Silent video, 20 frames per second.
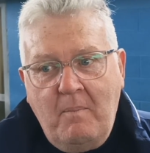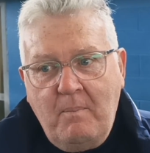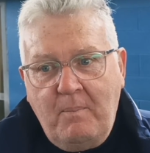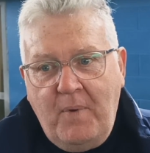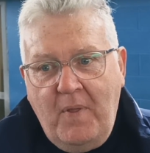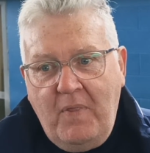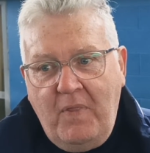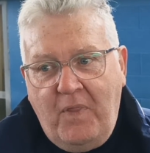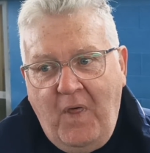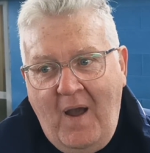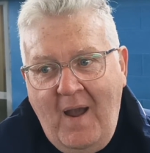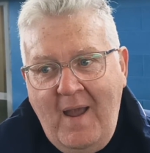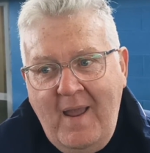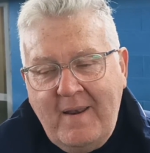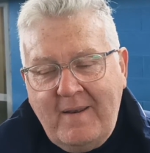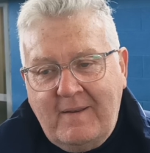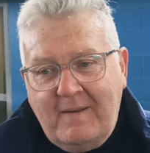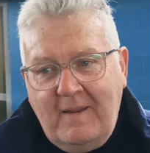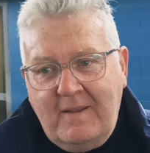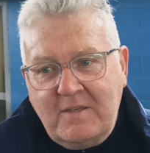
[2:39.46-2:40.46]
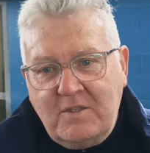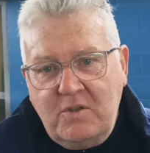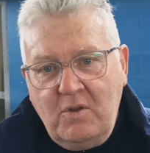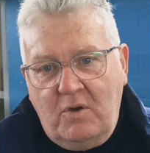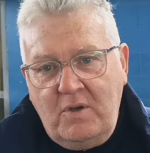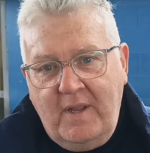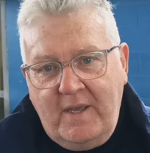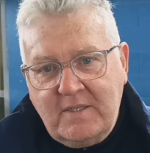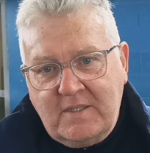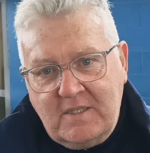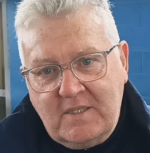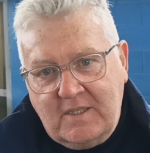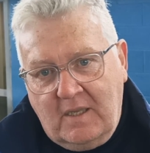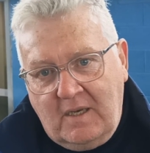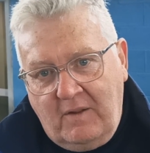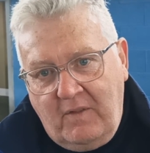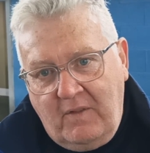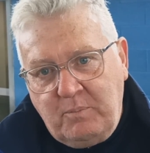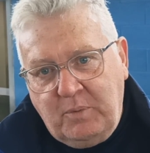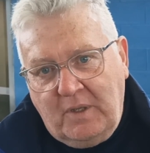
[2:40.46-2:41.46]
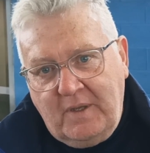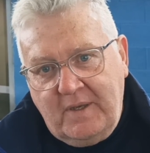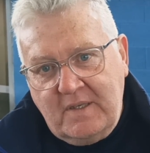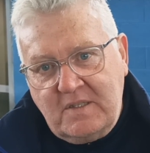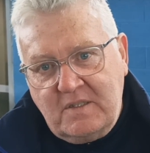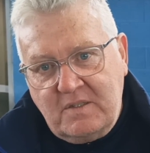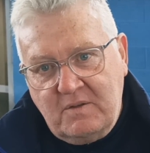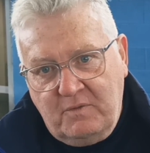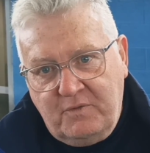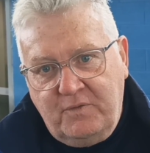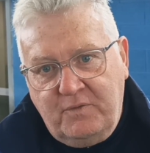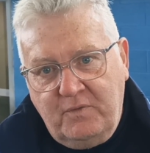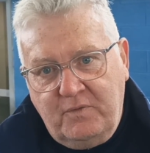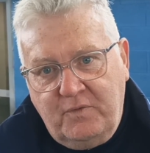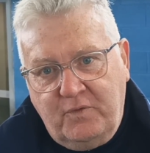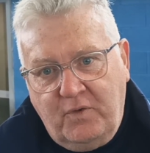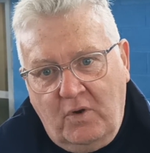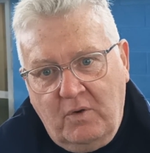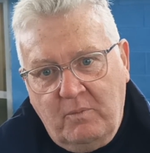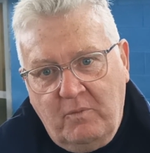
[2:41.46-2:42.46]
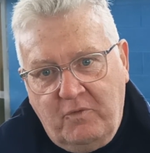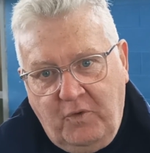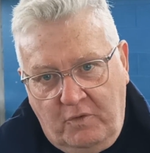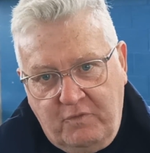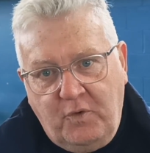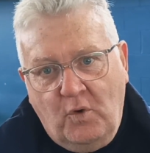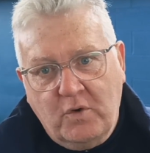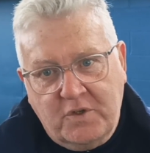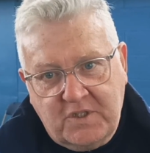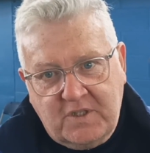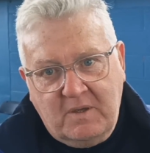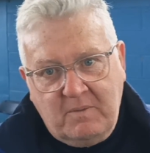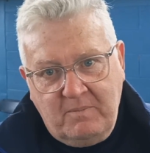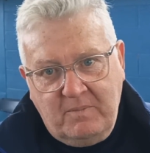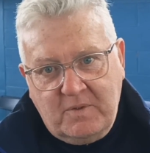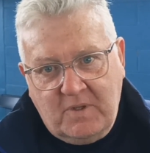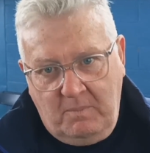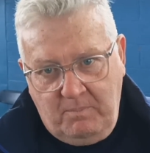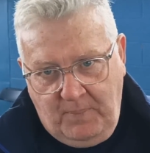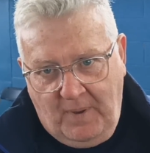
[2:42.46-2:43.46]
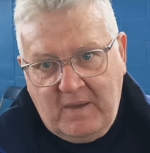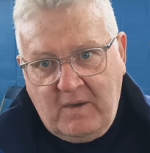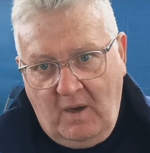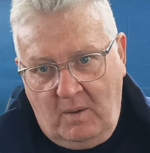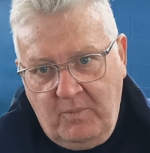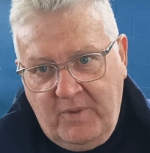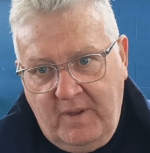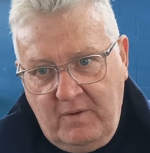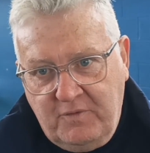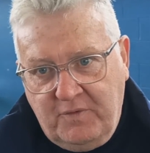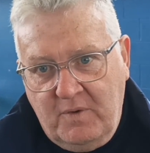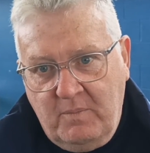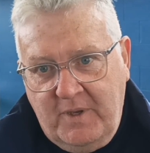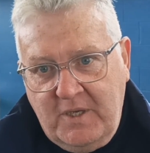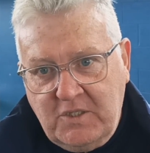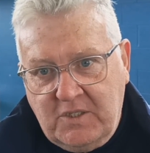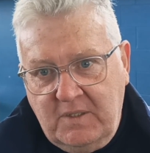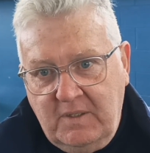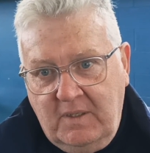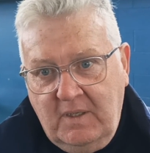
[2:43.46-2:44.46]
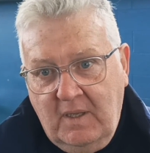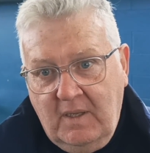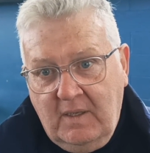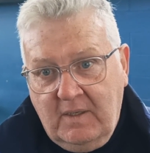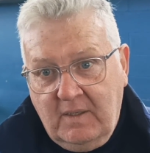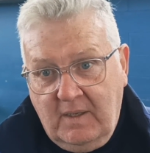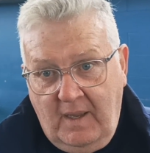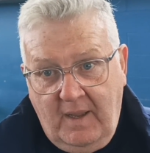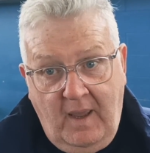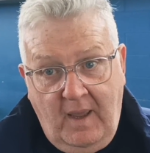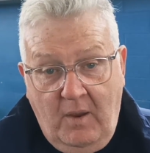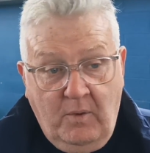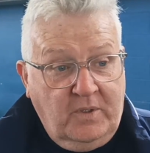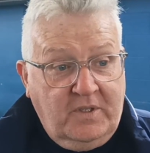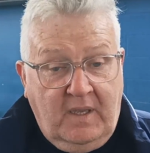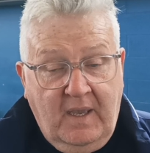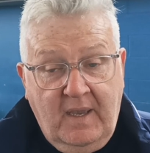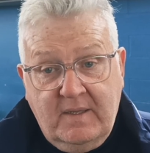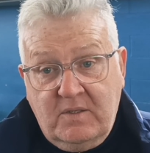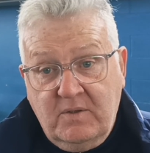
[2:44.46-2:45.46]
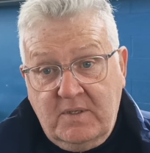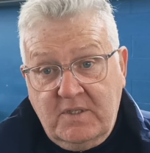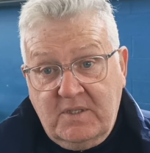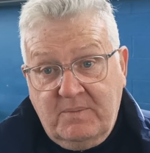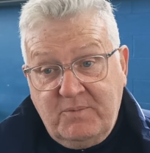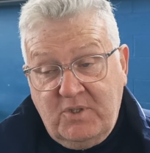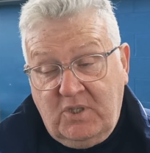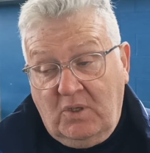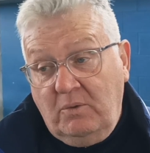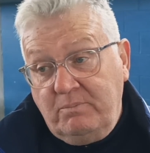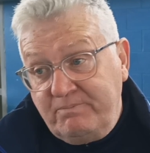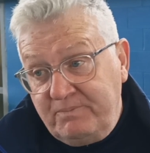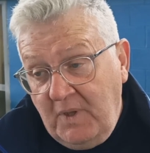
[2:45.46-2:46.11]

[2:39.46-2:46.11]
But that is not necessarily the place for folks to pick up the information, how to get to us. So